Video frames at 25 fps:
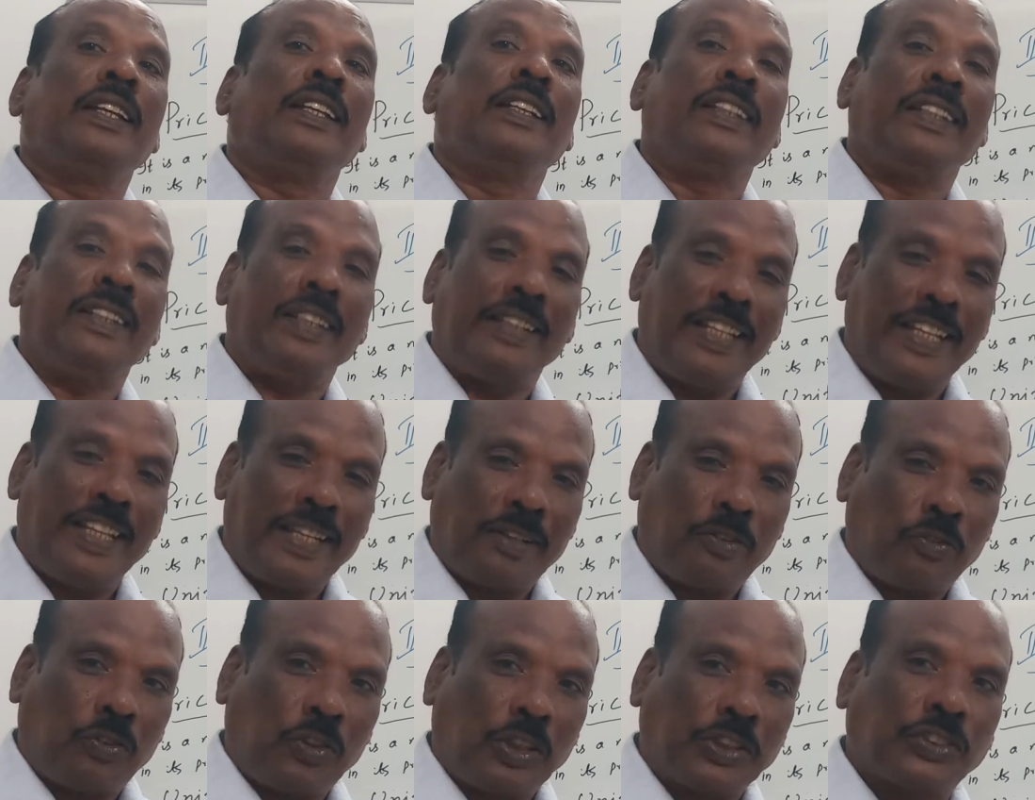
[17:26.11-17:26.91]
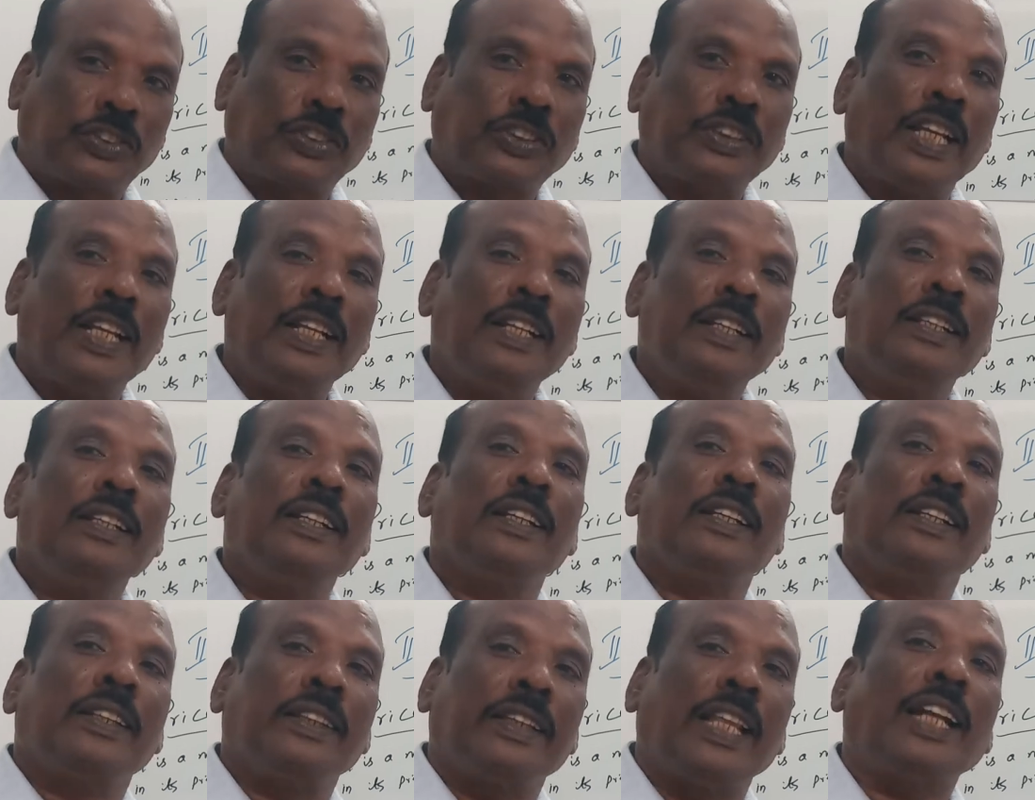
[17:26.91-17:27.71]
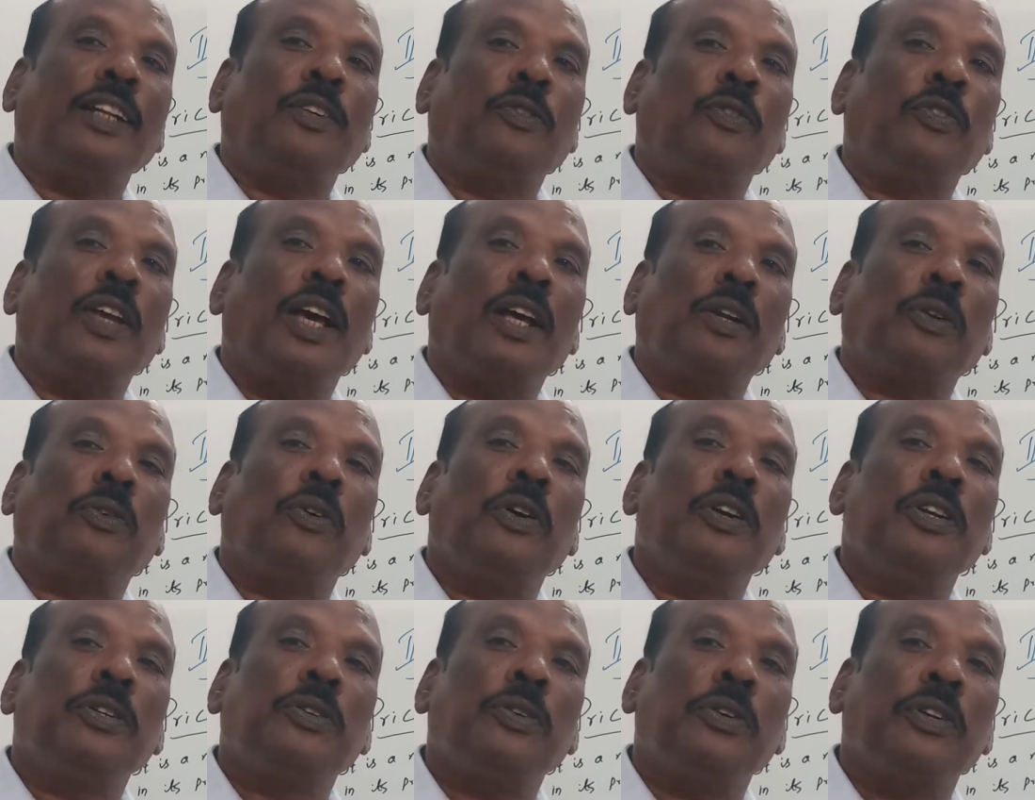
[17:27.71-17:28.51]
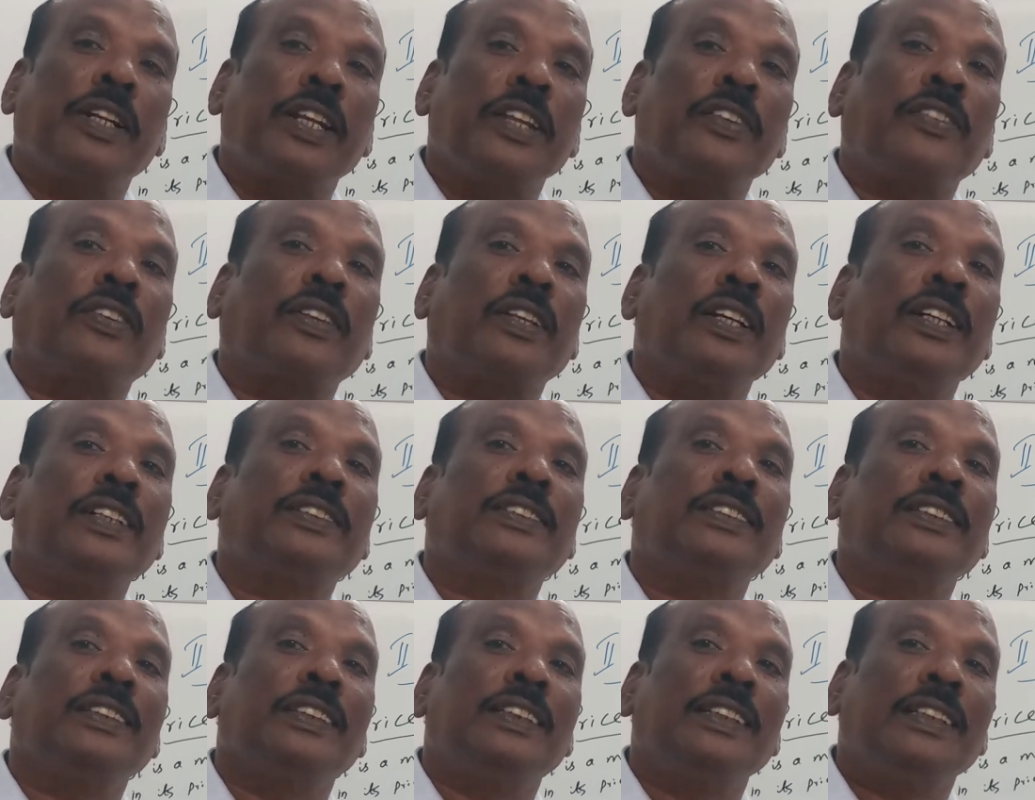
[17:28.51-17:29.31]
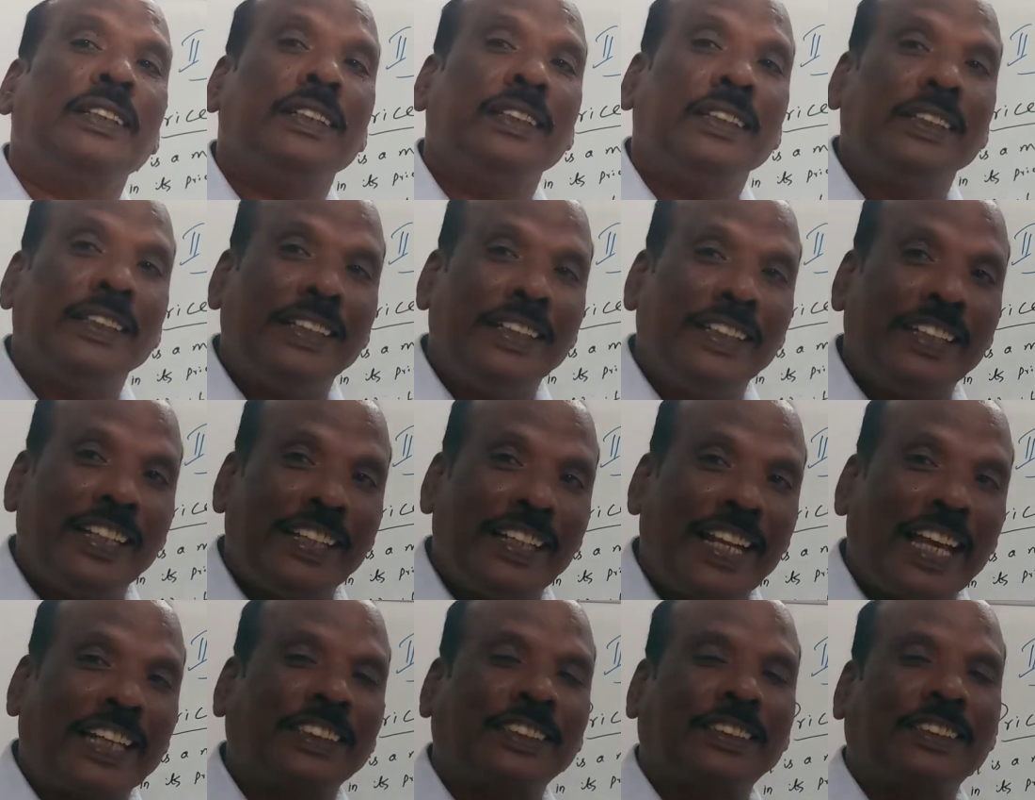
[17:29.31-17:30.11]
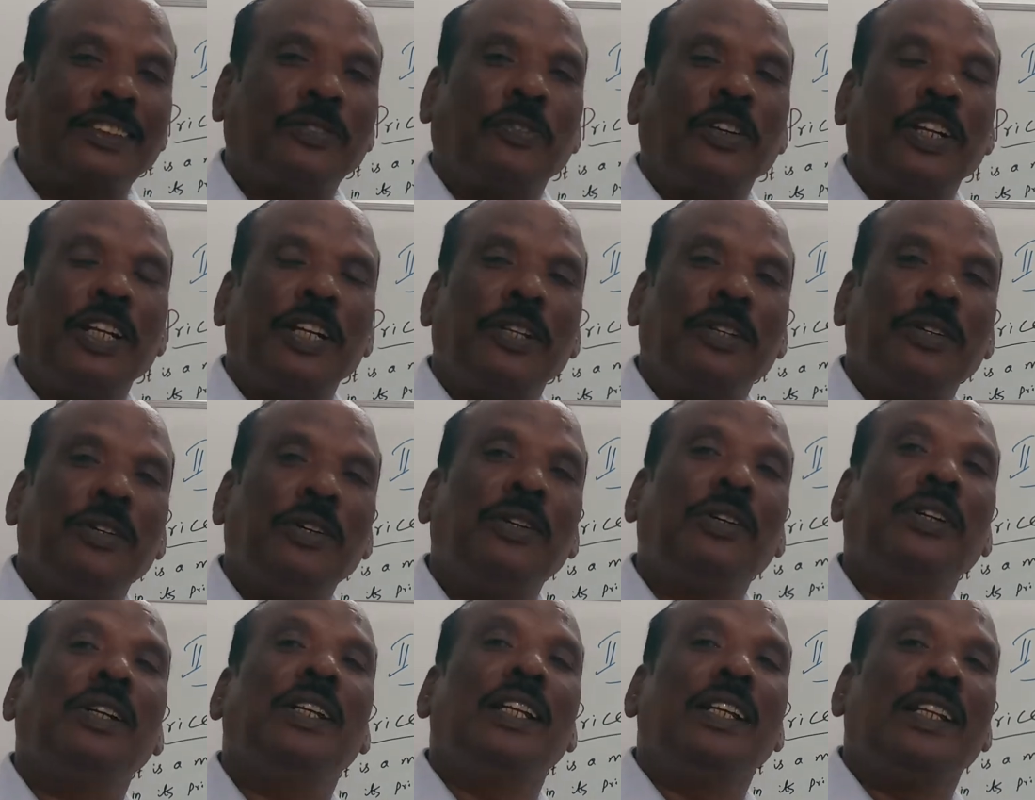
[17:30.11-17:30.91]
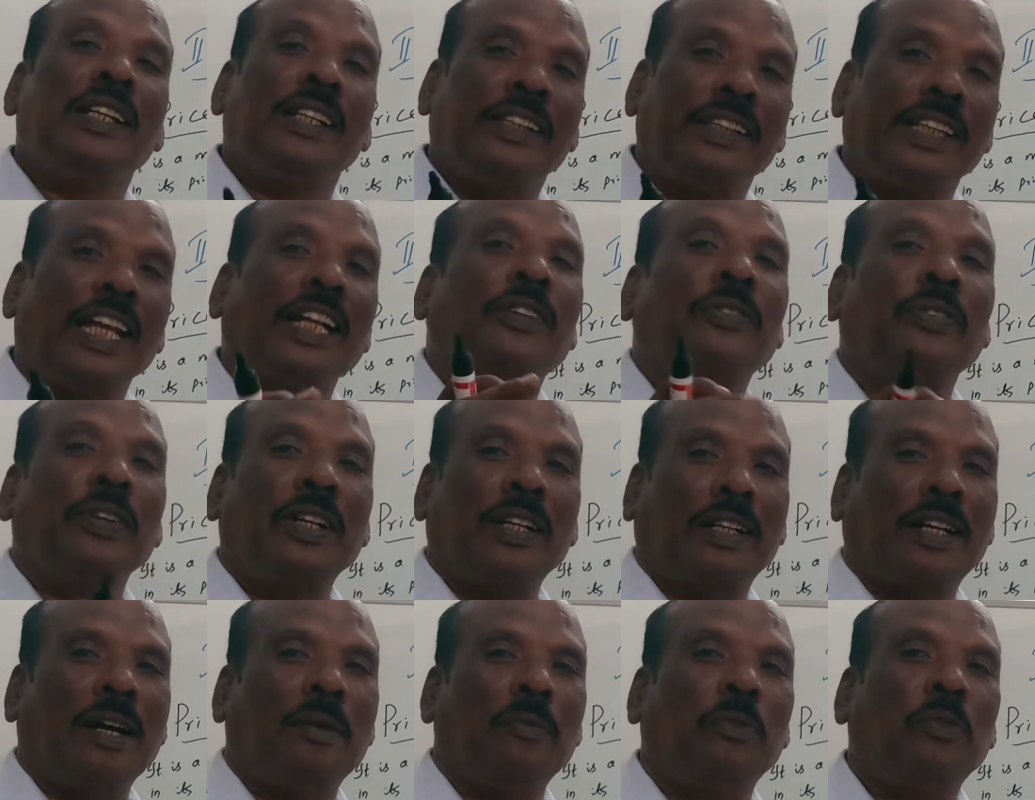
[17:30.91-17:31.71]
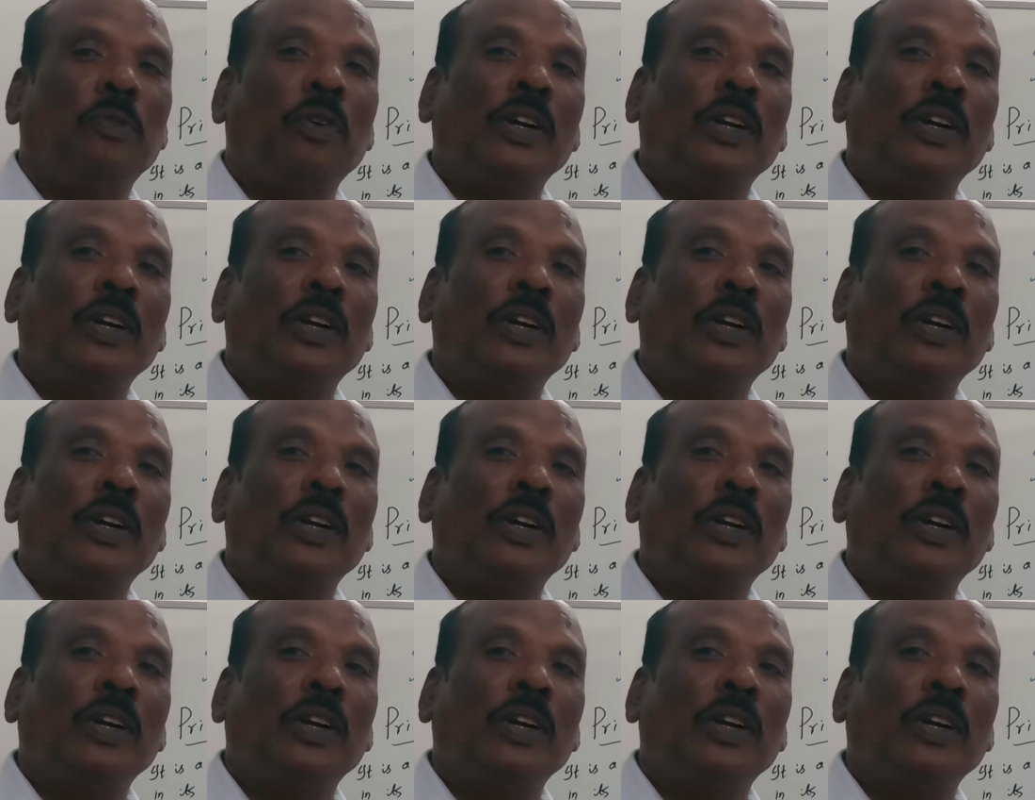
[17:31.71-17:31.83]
The question that we are going to discuss in the next video, that will come.